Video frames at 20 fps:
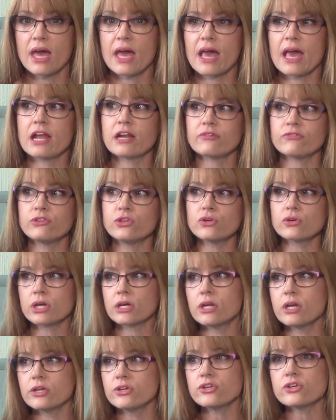And if you
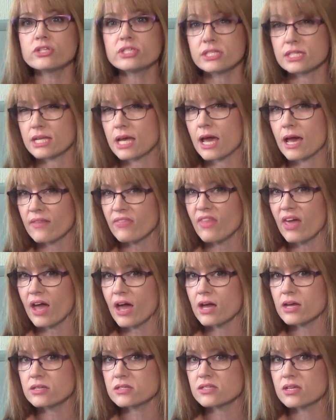can understand
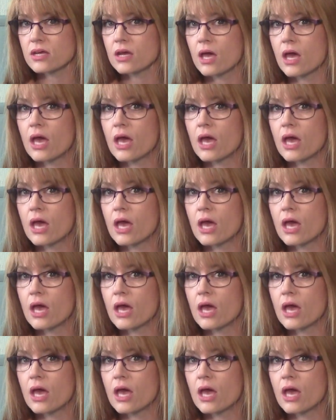that,